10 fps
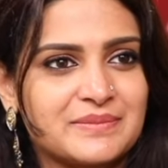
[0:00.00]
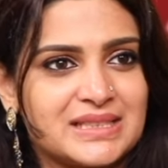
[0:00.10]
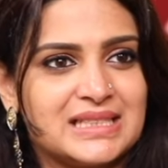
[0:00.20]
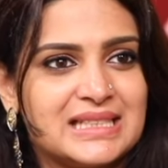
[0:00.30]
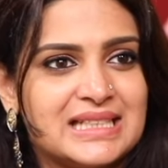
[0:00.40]

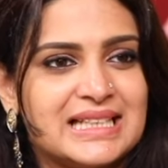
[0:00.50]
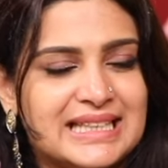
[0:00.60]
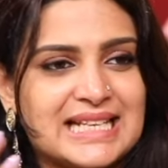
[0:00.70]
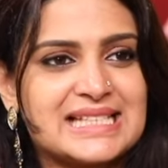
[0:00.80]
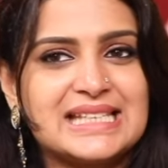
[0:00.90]
Okay.
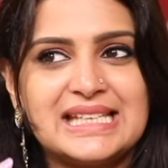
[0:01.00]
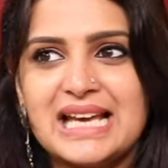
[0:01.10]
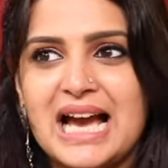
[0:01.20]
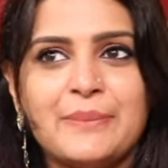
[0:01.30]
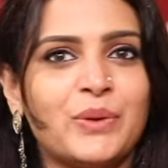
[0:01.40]
That
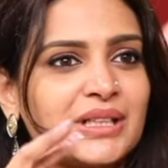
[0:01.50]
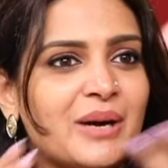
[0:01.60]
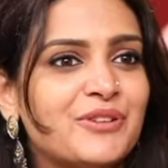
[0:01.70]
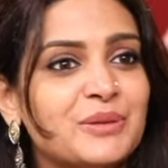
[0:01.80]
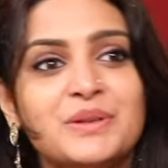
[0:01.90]
scene, I'm not
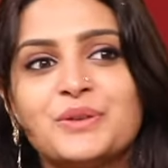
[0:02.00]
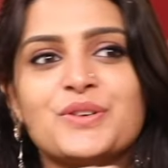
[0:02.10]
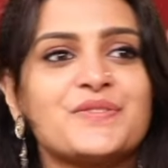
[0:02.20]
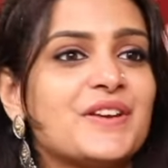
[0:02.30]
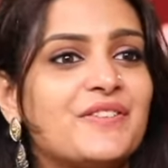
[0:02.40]
comfortable.
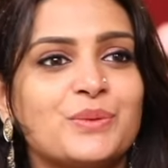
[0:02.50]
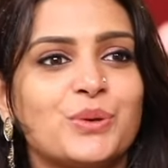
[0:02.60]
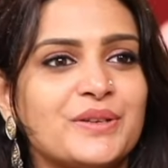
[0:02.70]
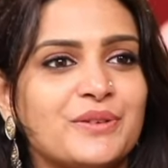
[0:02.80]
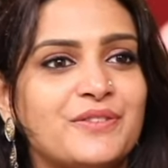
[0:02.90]
If it
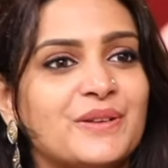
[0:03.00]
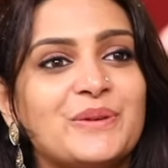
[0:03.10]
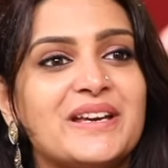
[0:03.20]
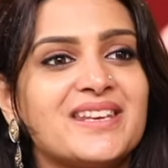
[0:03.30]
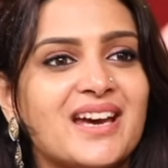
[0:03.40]

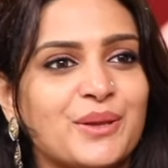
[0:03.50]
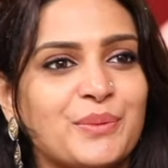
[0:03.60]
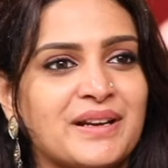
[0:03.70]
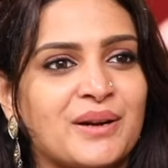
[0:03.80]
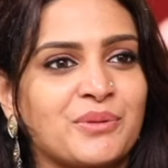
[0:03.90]
were the other
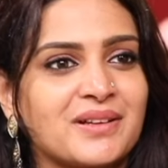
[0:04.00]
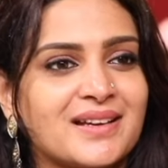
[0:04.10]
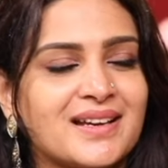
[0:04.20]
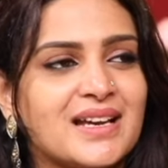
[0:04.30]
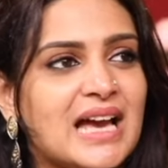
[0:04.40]
way around,
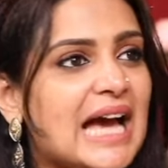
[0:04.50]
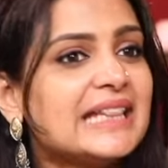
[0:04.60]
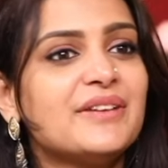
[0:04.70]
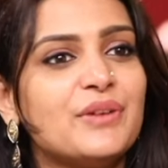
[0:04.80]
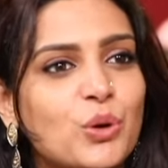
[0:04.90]

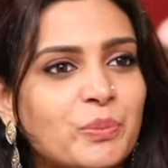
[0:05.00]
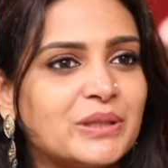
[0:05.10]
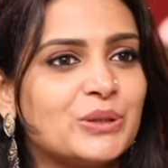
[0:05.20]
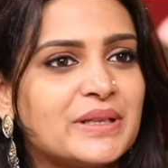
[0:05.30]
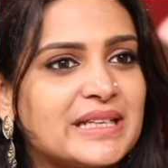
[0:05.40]
and they were
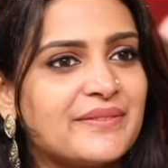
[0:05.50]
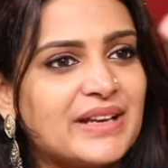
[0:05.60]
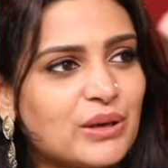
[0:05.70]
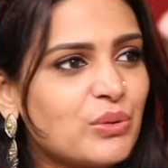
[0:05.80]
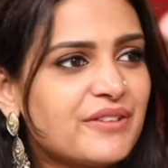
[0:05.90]
open to it. They were
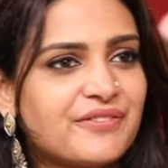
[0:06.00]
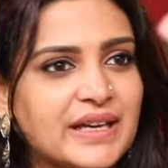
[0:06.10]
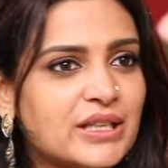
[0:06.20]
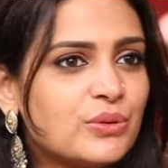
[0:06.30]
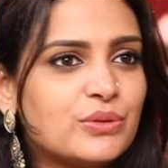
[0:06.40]
like, okay,
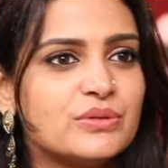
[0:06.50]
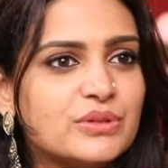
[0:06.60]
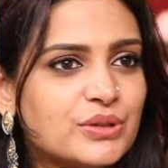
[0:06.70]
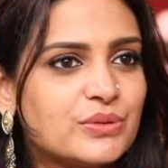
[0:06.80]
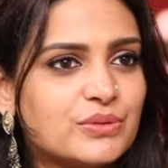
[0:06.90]
fine, you
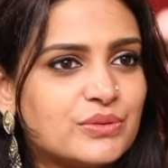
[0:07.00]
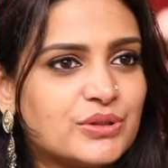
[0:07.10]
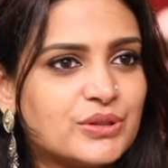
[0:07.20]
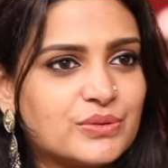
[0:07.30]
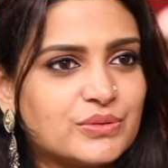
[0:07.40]

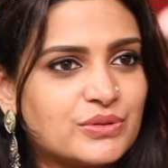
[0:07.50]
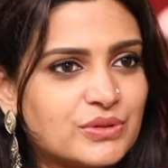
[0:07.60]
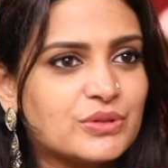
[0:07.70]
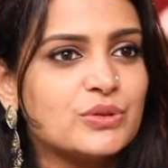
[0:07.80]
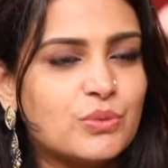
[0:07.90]

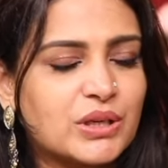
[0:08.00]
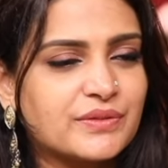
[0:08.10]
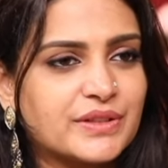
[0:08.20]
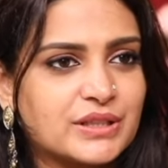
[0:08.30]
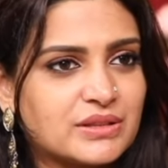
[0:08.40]
do
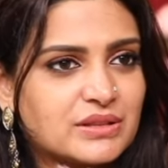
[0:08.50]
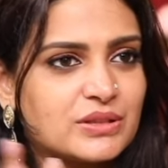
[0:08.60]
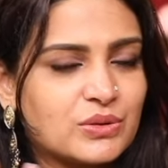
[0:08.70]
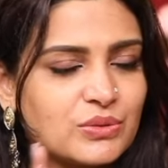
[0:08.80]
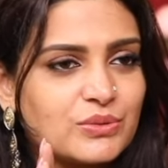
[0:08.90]
whatever
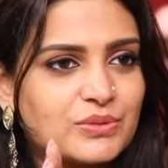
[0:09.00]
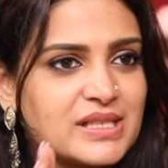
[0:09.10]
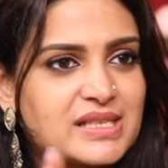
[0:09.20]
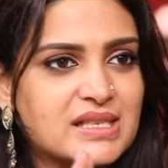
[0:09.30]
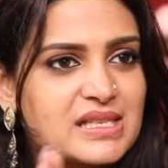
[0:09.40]
you know
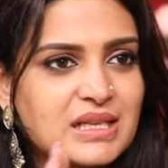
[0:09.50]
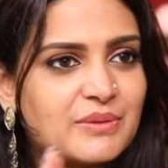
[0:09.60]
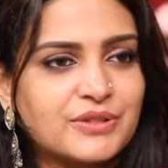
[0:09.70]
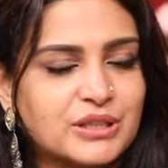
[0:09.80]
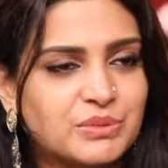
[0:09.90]
is
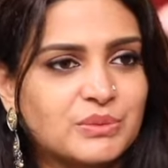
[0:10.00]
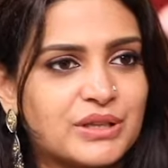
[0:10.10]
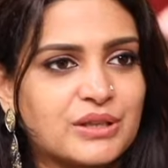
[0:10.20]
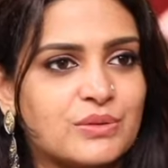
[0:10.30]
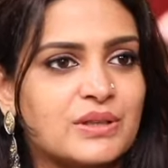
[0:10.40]
comfortable
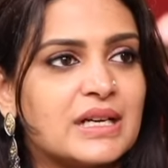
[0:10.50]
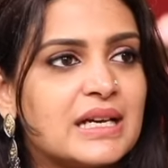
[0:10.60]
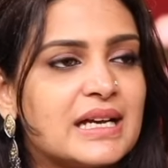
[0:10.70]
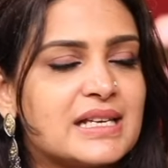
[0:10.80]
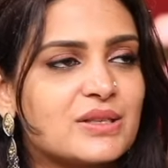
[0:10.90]
with you.
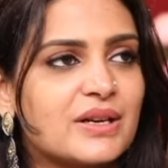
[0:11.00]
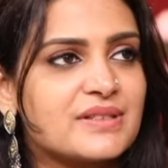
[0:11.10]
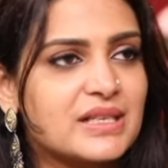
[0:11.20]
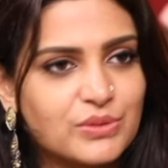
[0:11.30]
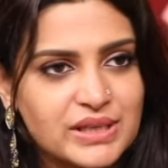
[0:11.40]
So I
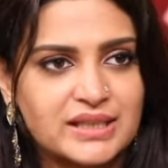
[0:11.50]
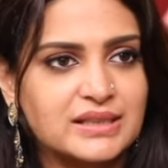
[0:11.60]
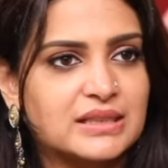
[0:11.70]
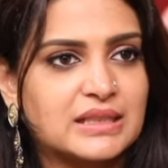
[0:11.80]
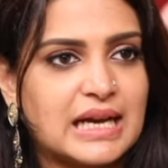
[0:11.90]
was like, okay,
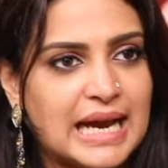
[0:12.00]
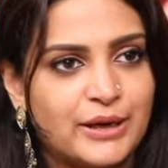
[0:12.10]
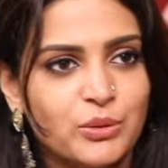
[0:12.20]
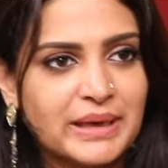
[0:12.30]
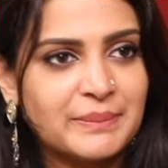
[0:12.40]
I
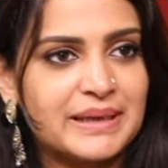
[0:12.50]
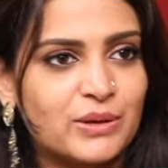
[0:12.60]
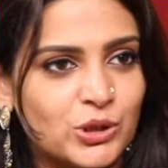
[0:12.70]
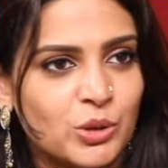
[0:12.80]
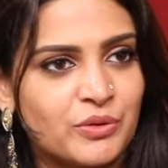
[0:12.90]
don't mind
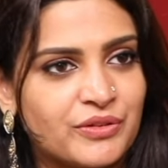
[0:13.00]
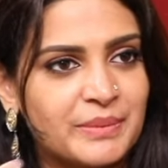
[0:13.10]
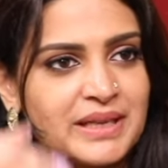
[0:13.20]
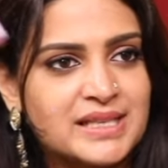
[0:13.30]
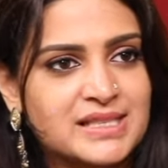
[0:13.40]
being on top of
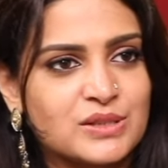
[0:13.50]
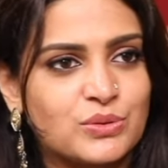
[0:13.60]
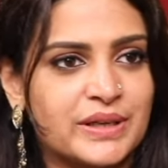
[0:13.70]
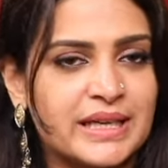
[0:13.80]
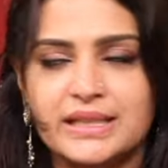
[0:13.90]
him and then just
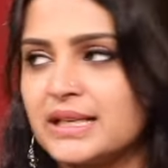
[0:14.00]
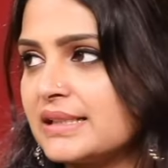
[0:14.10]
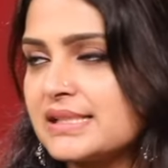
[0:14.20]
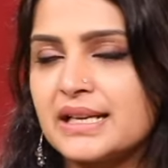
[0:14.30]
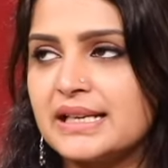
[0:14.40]
going, and then
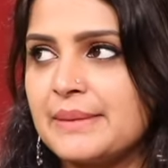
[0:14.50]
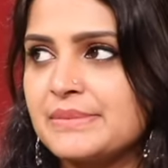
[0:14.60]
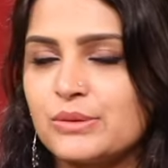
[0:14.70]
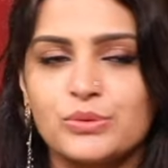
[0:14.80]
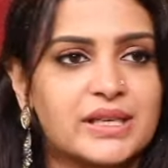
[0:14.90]
suddenly I'm
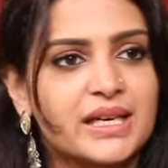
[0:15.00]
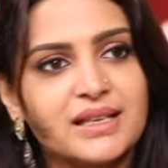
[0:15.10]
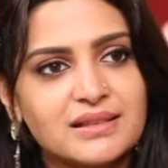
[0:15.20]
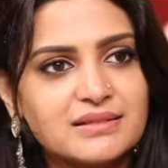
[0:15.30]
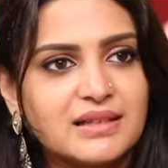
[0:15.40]
looking
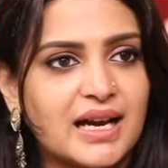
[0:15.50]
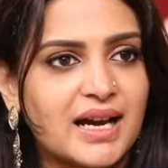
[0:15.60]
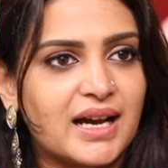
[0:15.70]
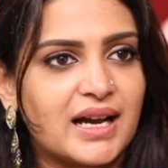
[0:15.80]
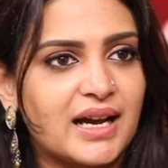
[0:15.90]
and
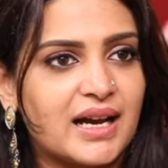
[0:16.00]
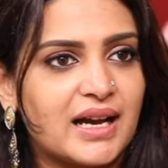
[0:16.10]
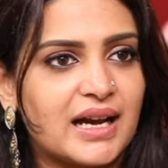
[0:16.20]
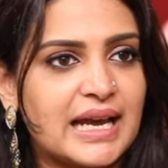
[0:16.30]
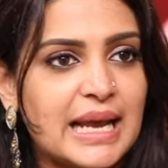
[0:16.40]

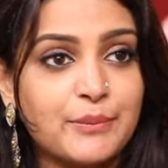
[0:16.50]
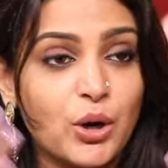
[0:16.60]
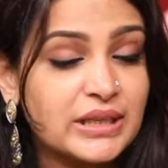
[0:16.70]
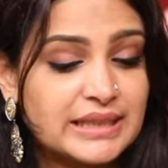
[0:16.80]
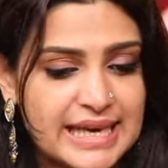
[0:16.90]
I'm
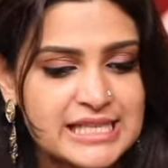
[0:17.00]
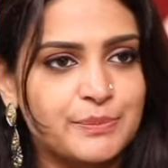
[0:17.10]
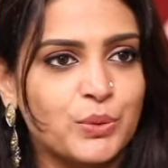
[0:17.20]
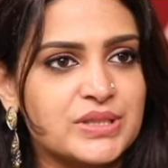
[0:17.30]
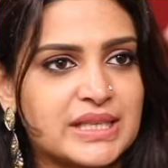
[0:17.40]
not
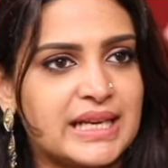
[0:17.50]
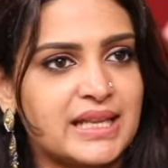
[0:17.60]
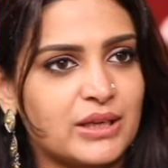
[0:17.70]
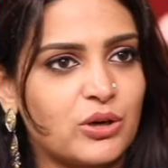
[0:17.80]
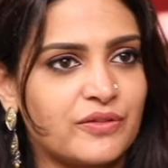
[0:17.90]
exposing
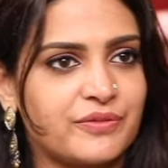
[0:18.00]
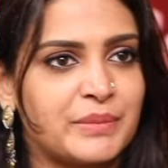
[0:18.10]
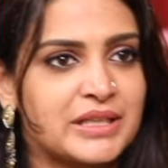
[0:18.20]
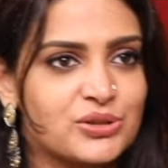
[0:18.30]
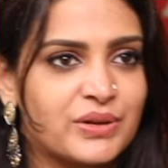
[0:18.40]
anything of
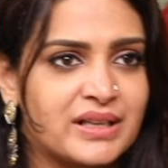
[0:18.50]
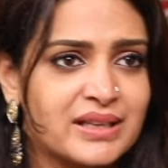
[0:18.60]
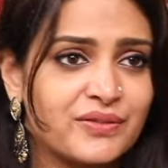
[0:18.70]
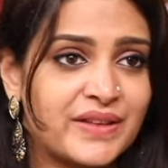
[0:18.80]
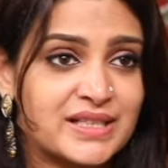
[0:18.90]
much or
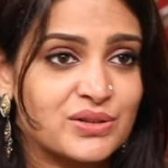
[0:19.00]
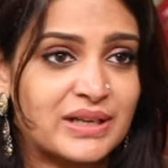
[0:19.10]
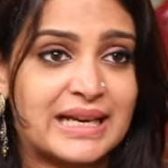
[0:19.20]
anything of that sort.